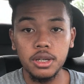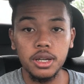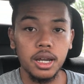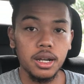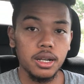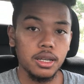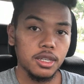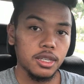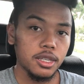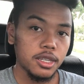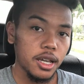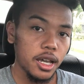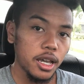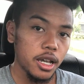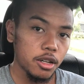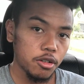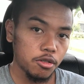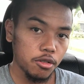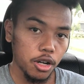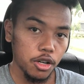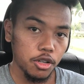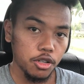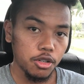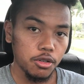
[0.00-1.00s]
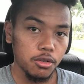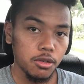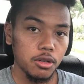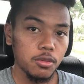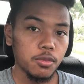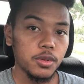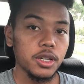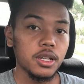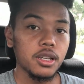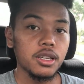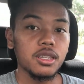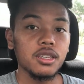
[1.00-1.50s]
you got to stay a great shooter,
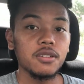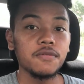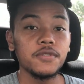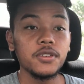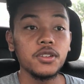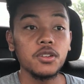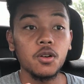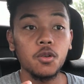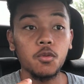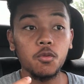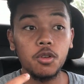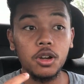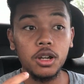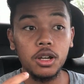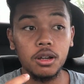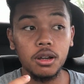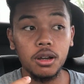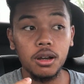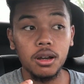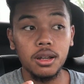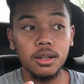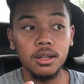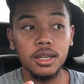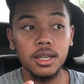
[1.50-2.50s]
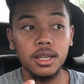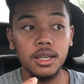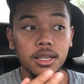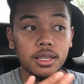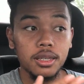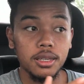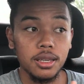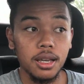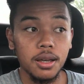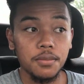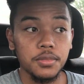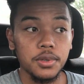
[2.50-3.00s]
because if you don't work on
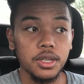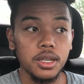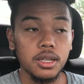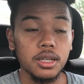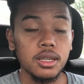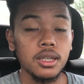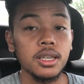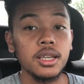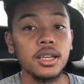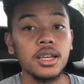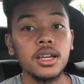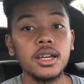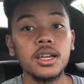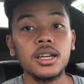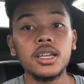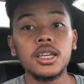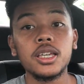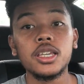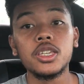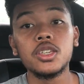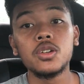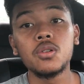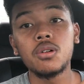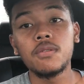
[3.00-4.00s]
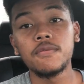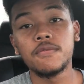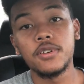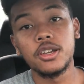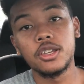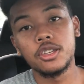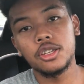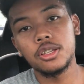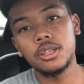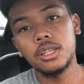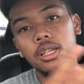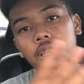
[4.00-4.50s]
something, you'll
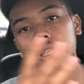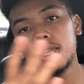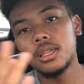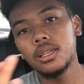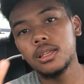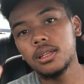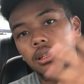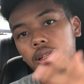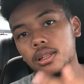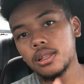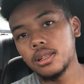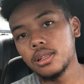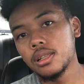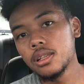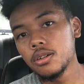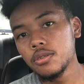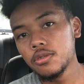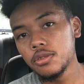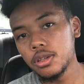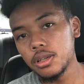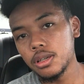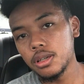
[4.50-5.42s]
eventually lose